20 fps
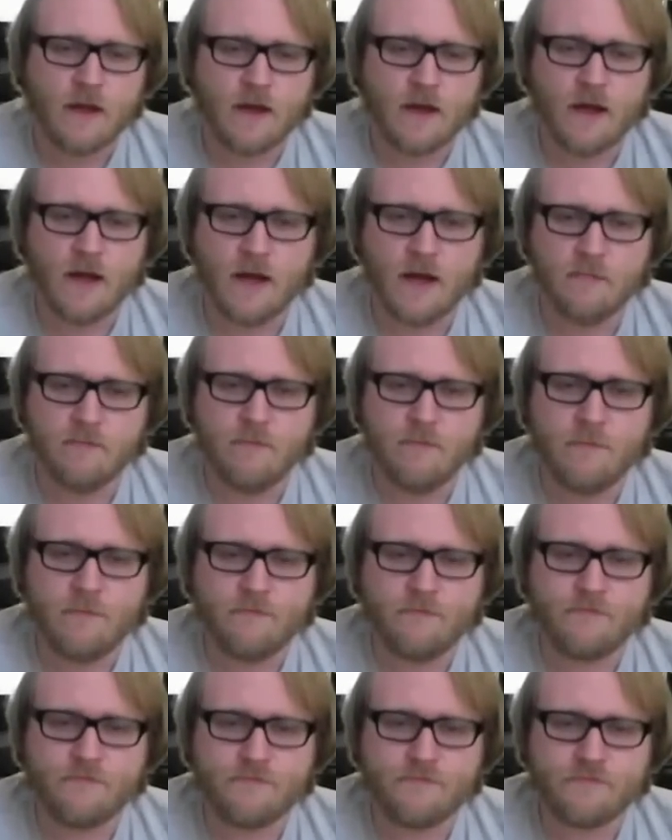Um,
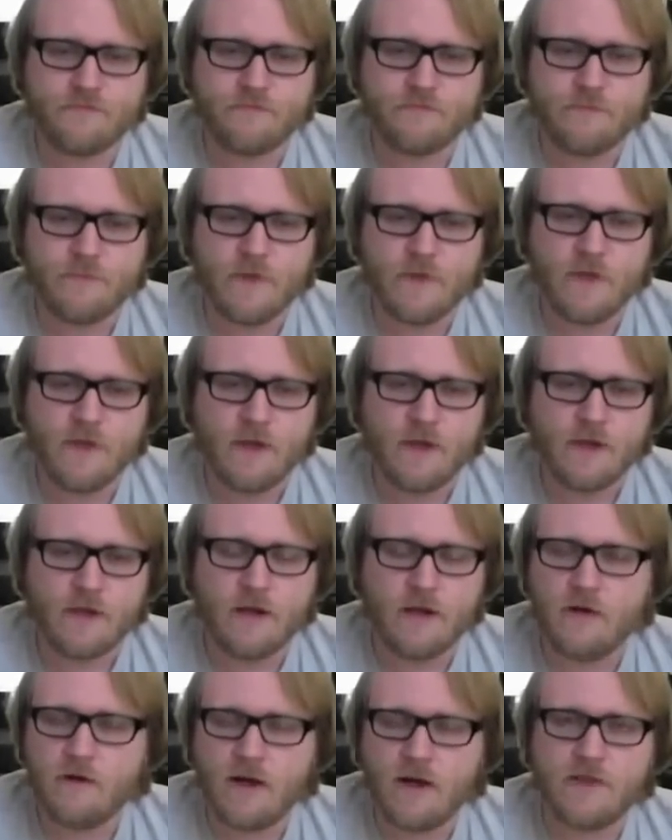
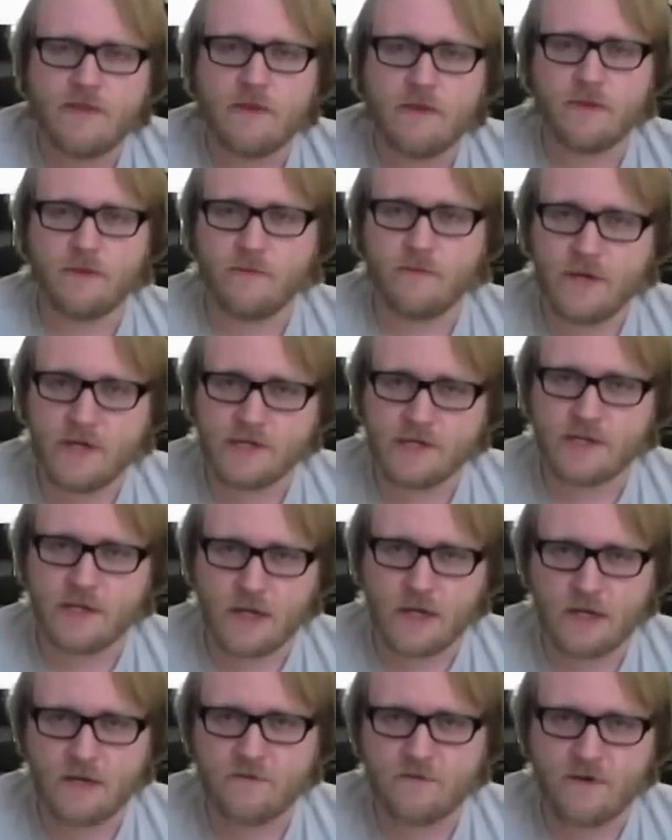you know what? The, the reason
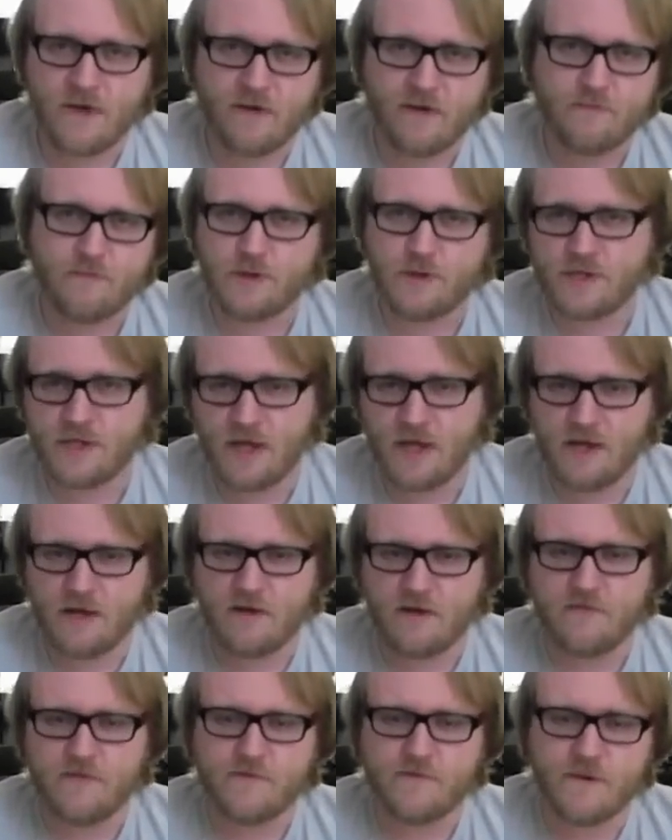85%
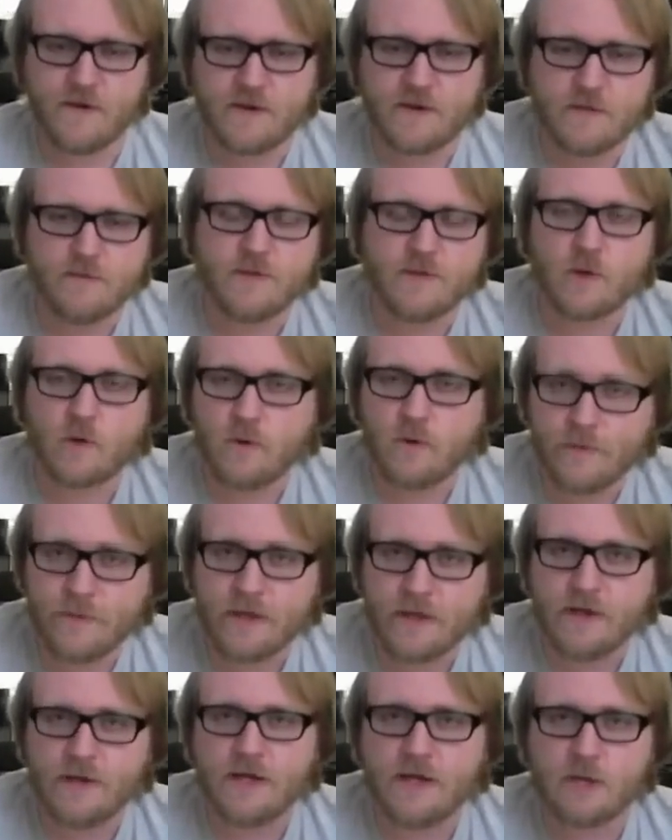of the victims are
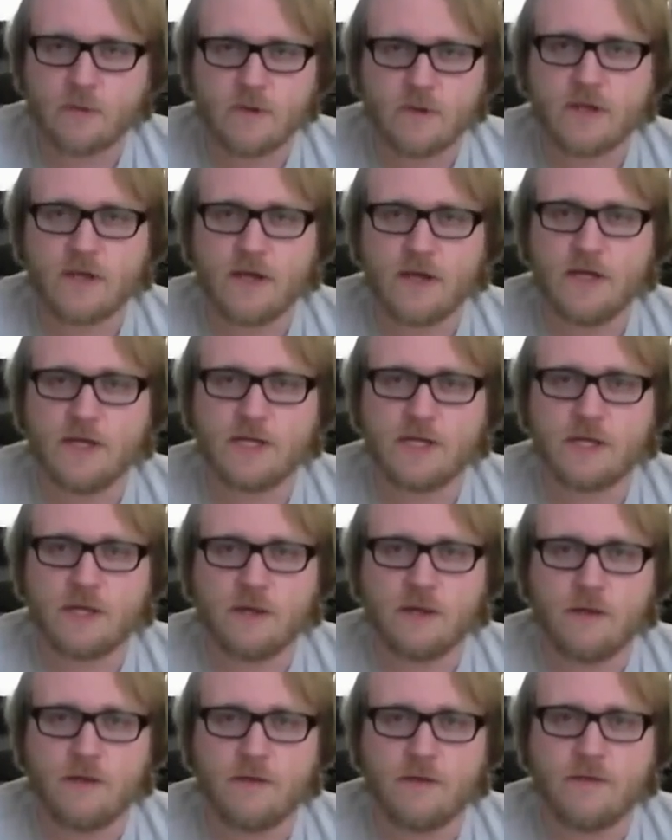women is because
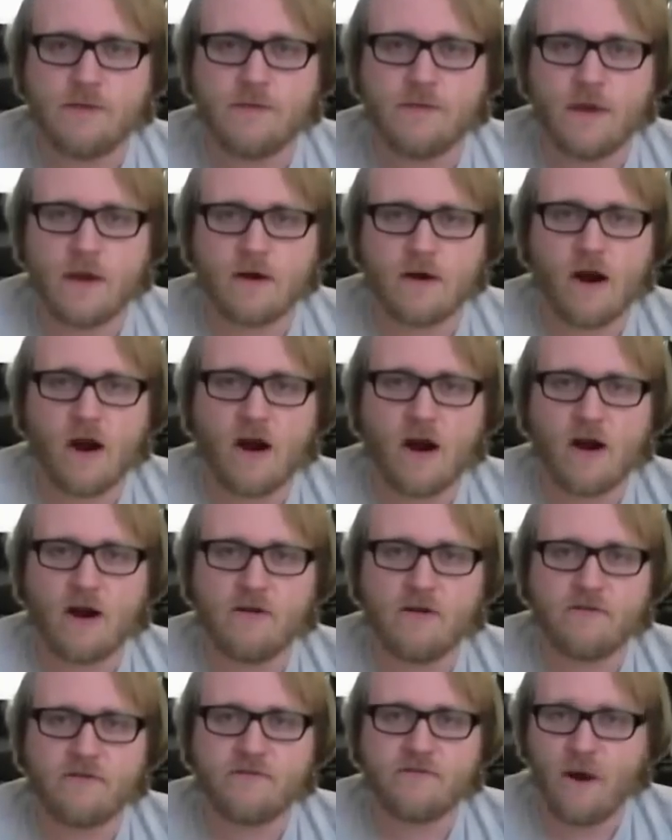there
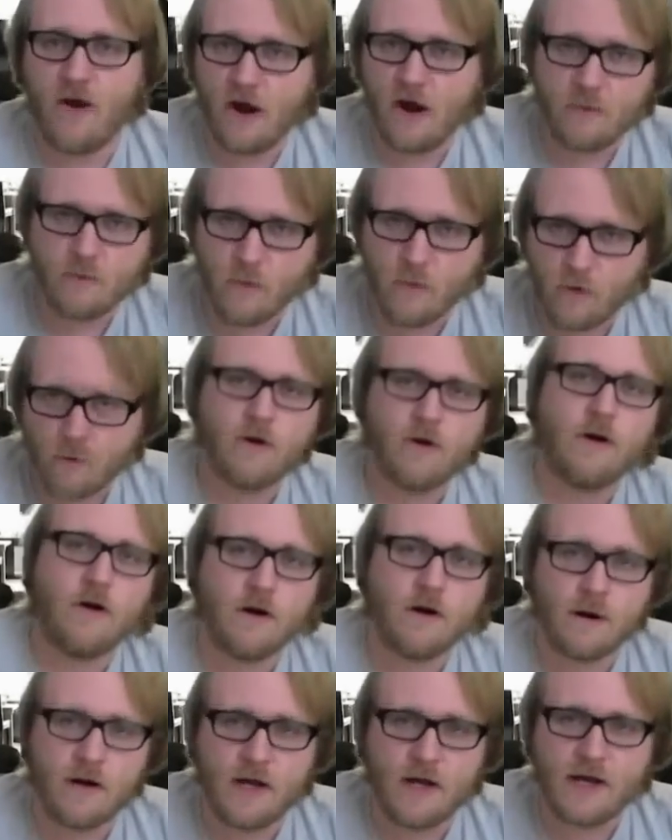are far
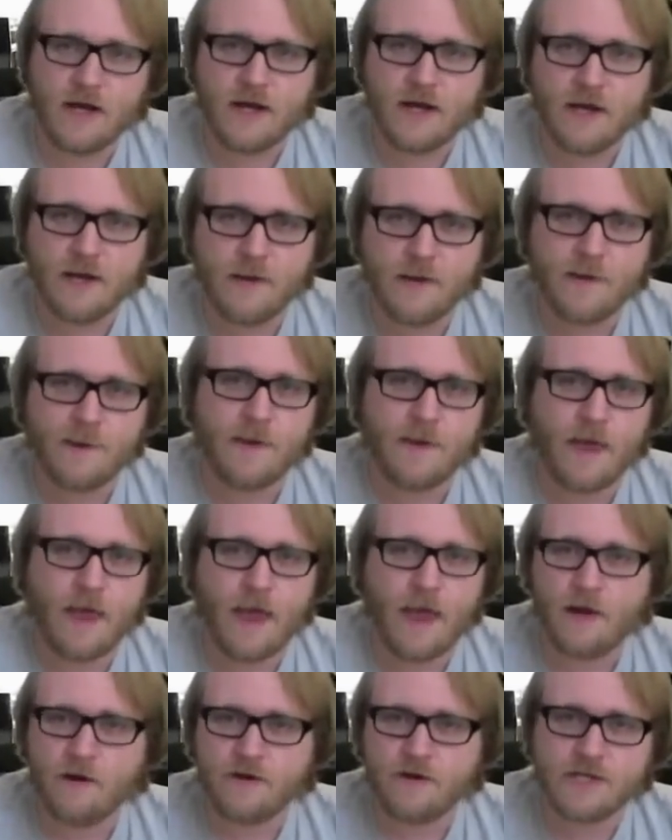more uh,
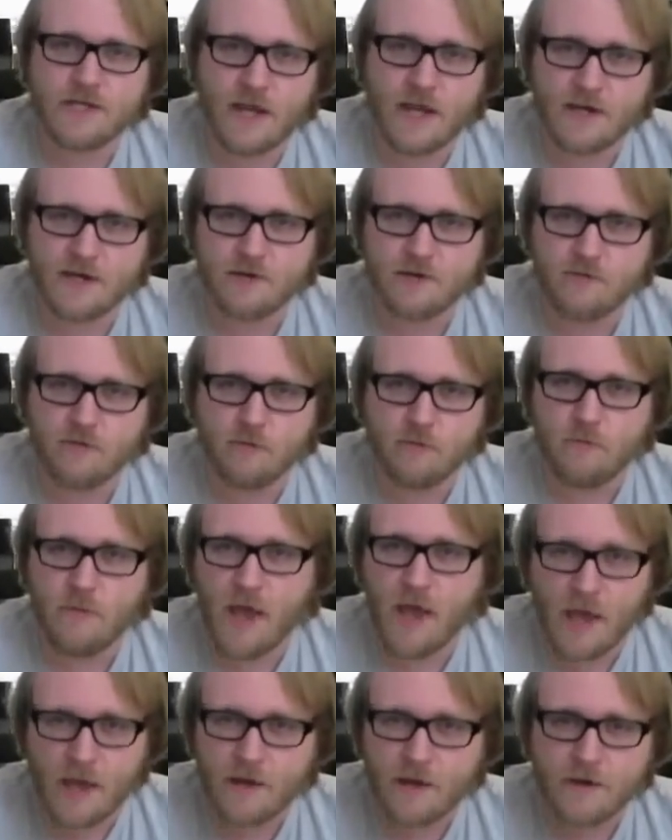heterosexual
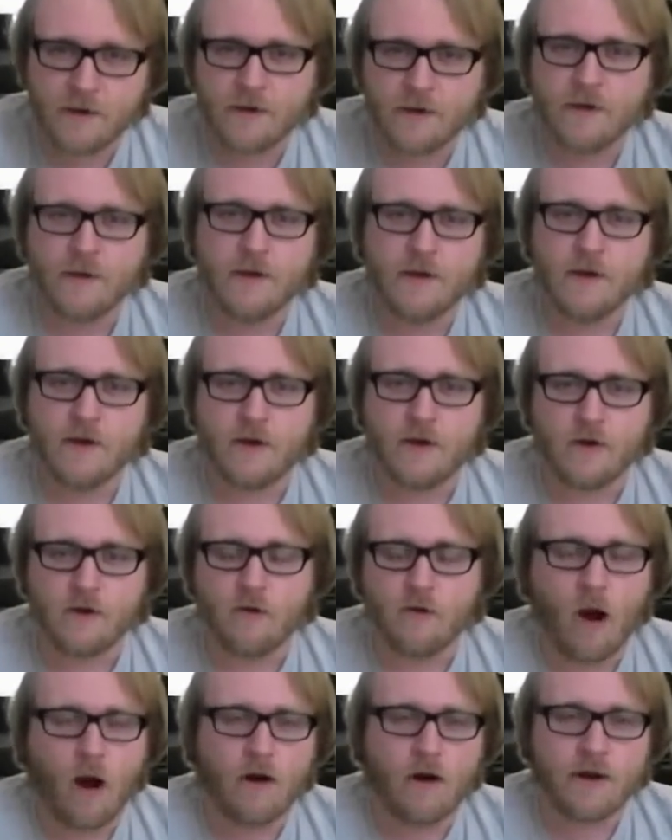men
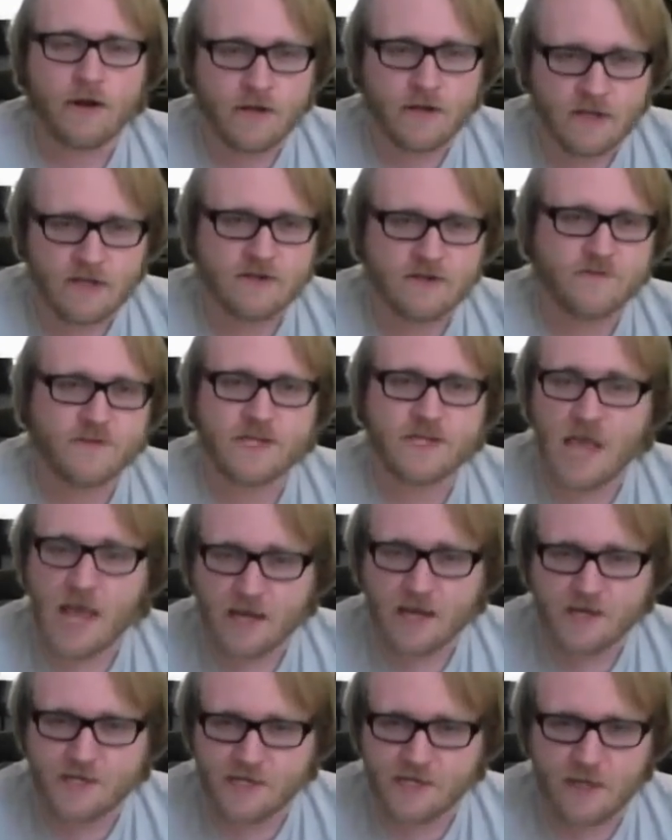who are in need of
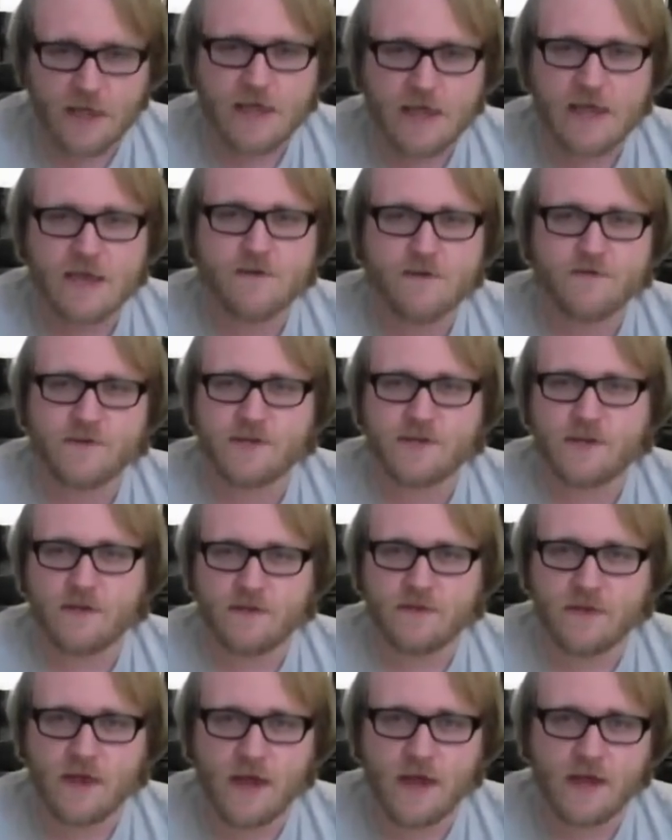sex slaves
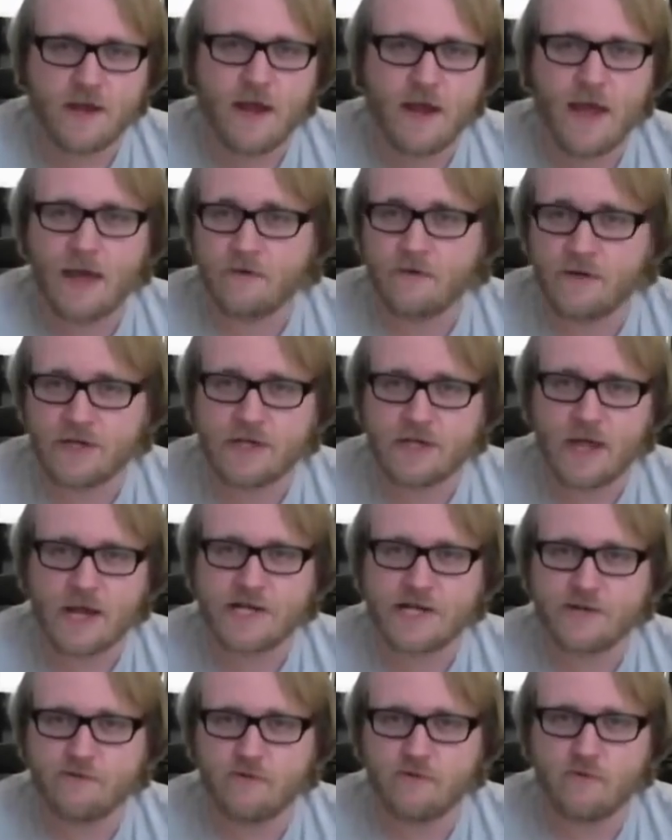than
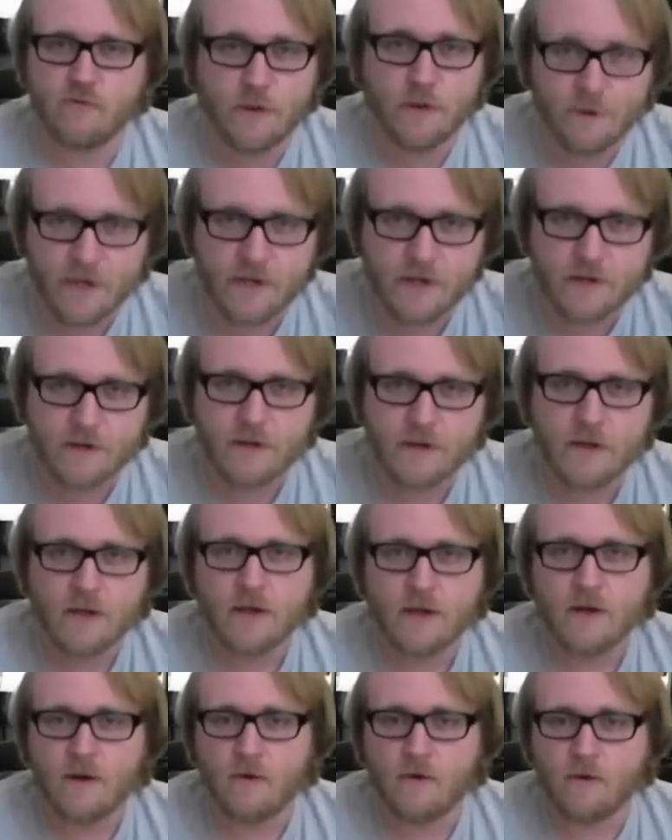heterosexual women
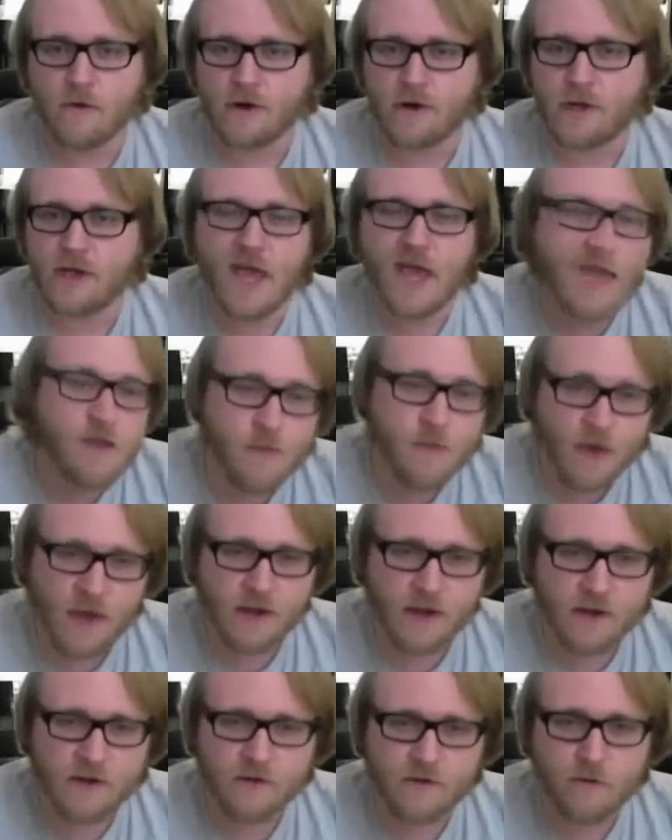or gay
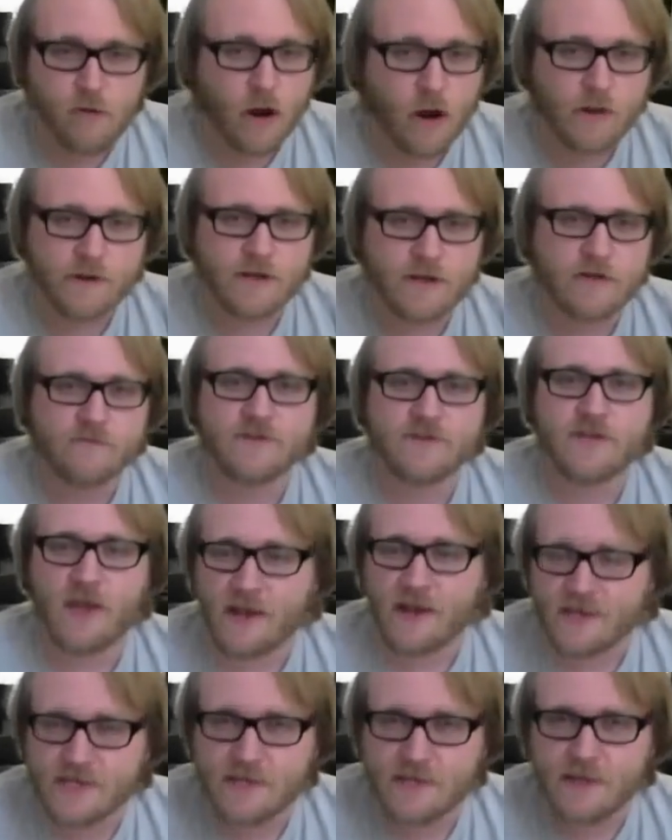men who are in need of
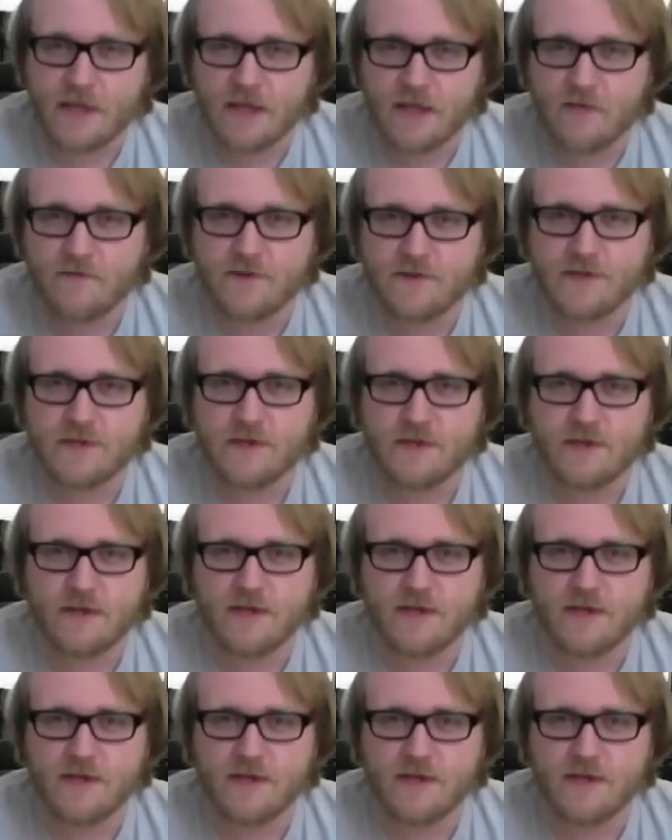sex slaves.